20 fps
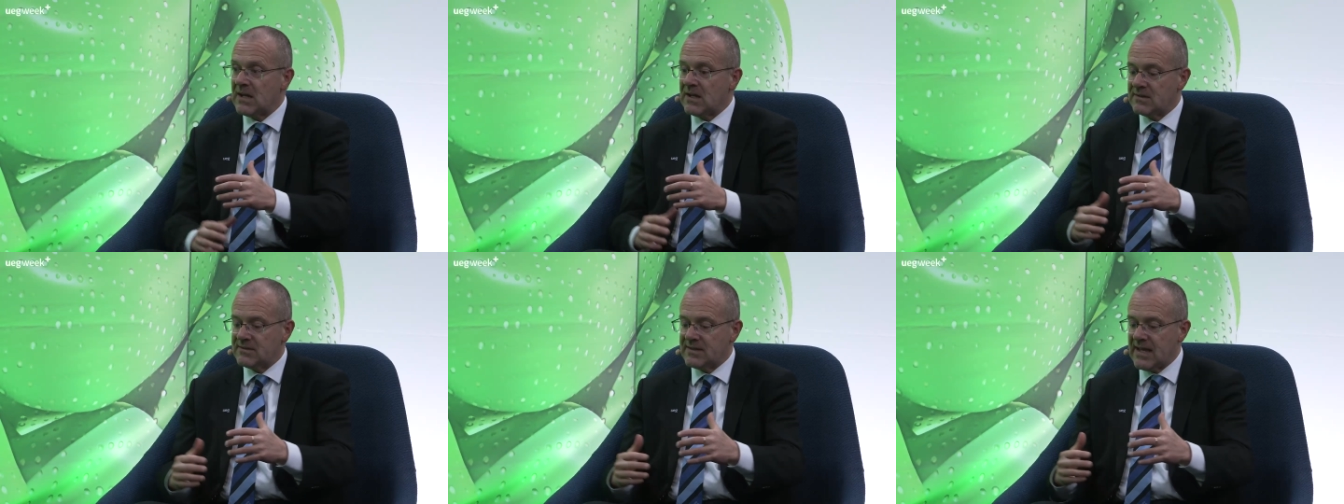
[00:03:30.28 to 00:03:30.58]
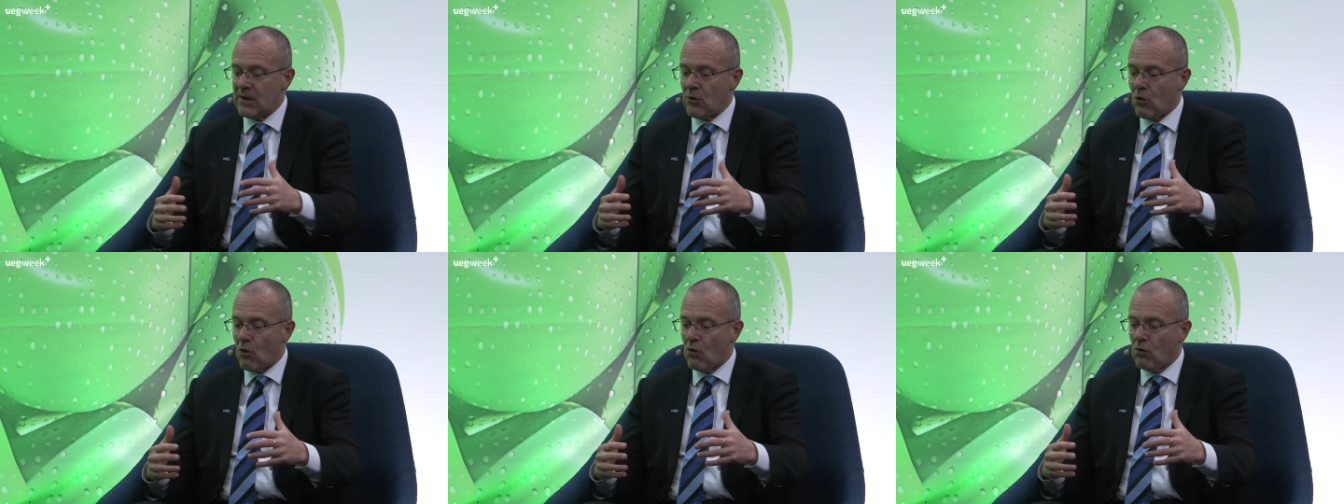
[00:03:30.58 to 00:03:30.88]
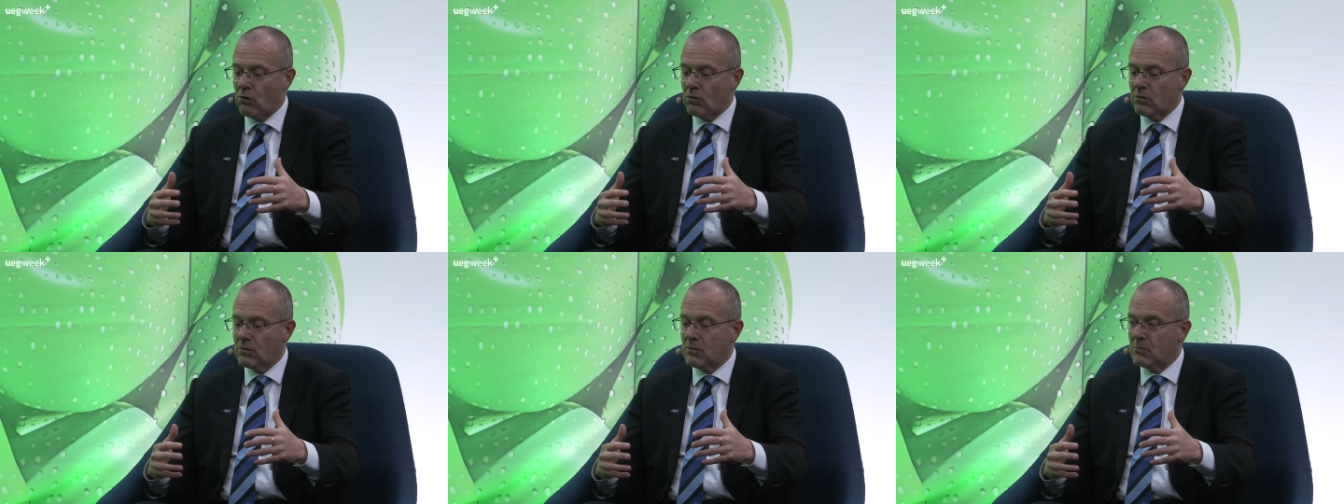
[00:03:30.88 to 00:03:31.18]
they
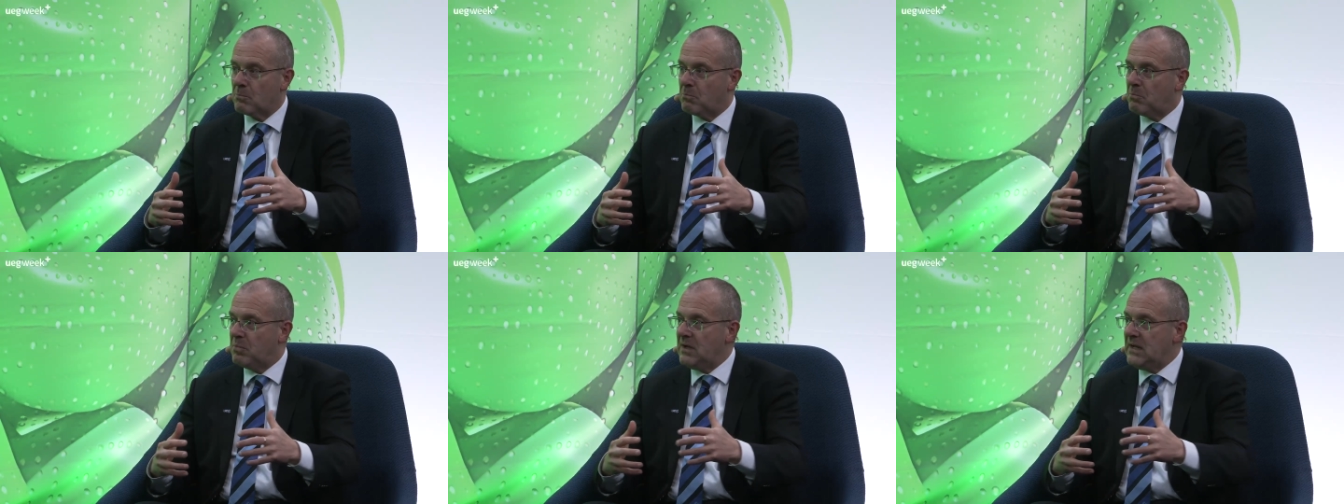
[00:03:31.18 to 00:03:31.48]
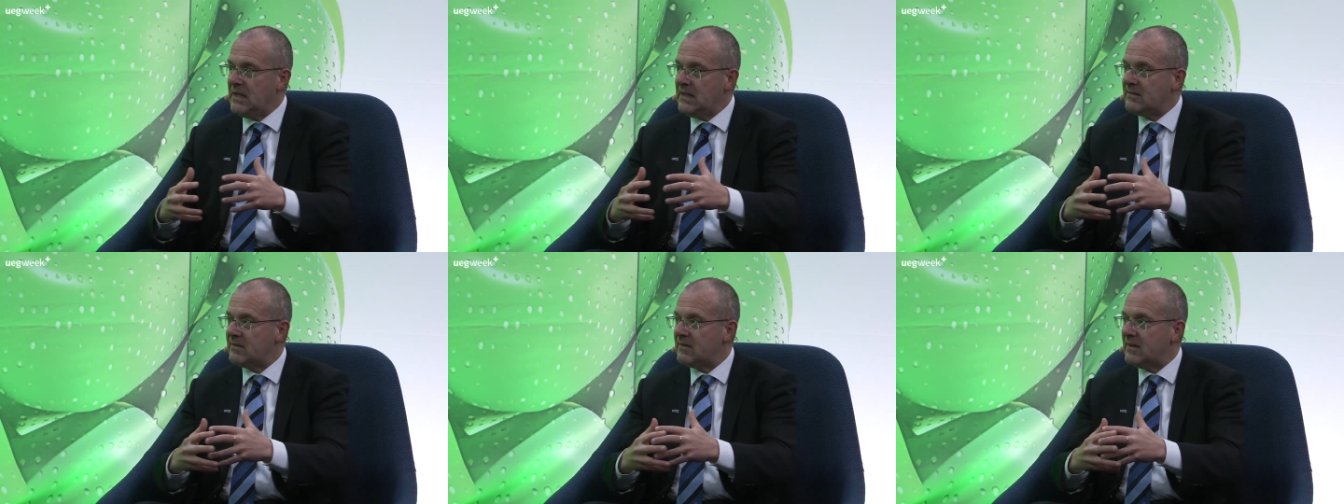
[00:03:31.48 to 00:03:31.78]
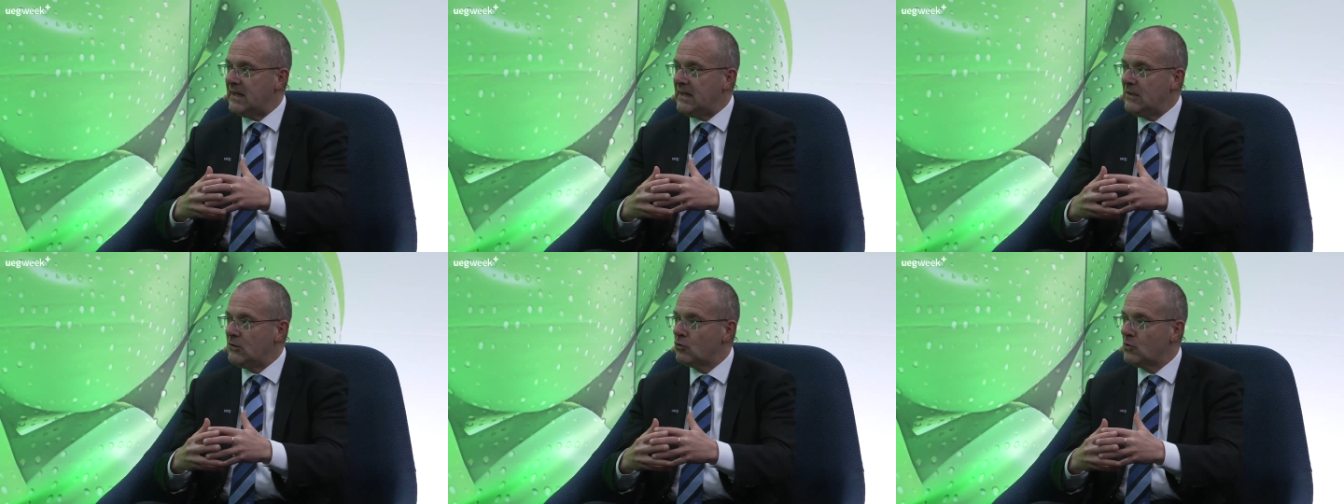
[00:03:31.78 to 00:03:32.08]
all bleed
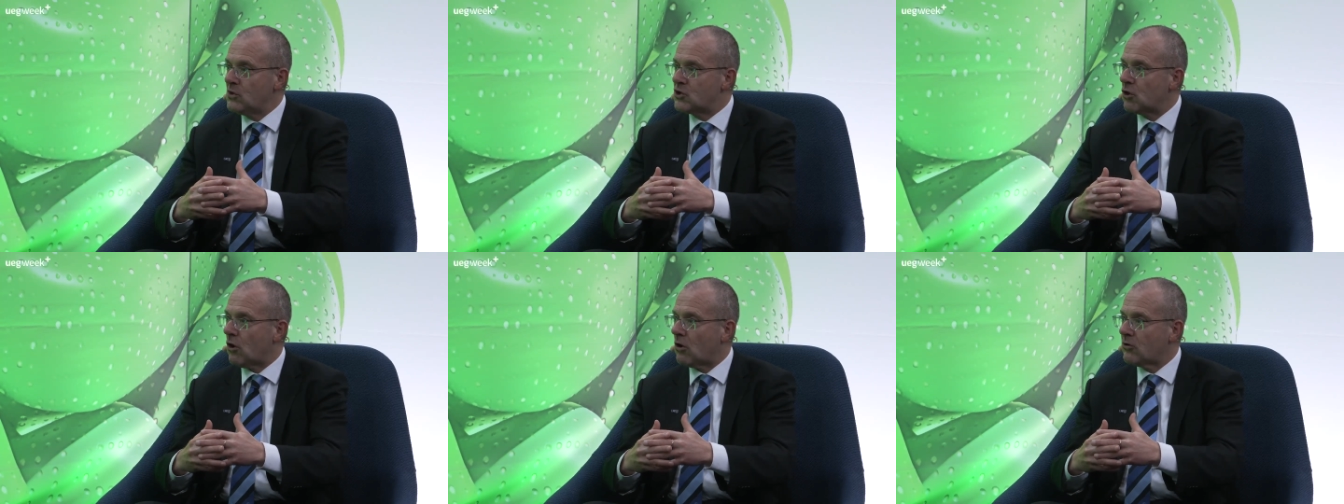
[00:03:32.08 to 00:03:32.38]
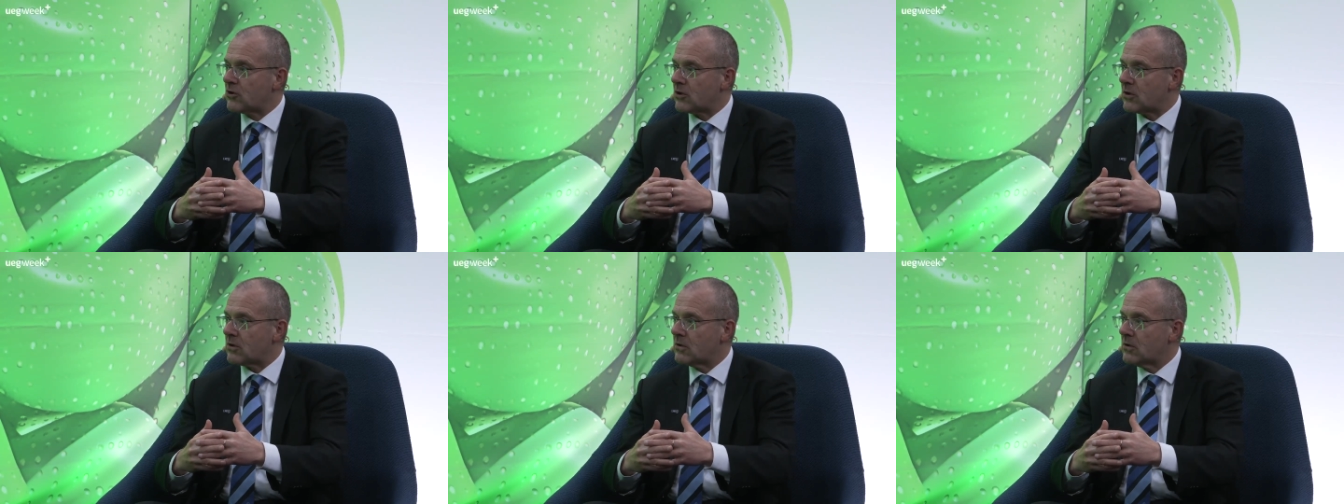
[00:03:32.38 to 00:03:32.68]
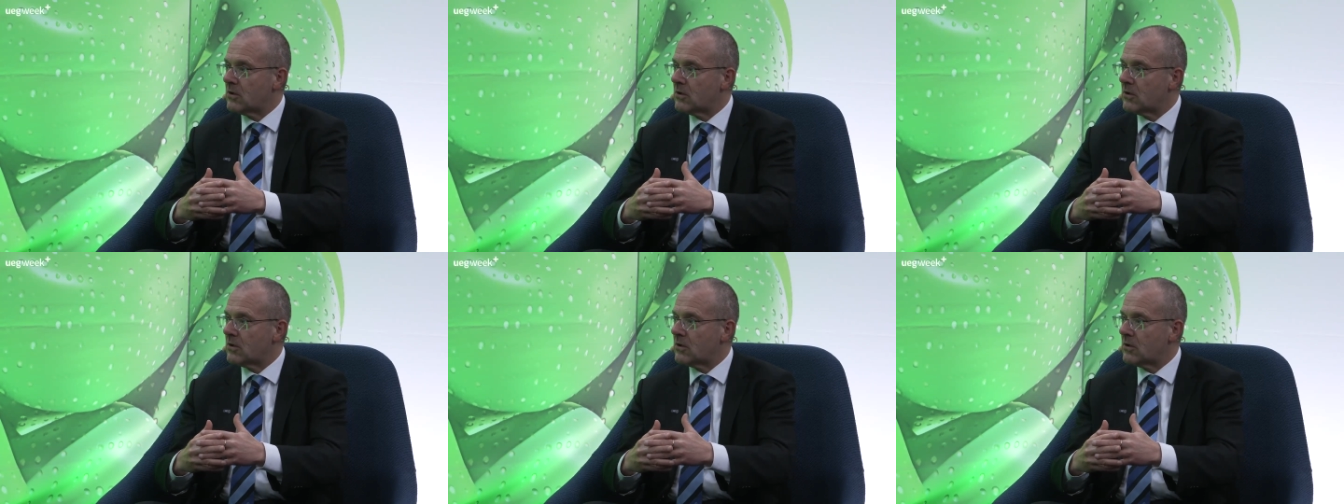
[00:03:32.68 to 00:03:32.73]
into each other.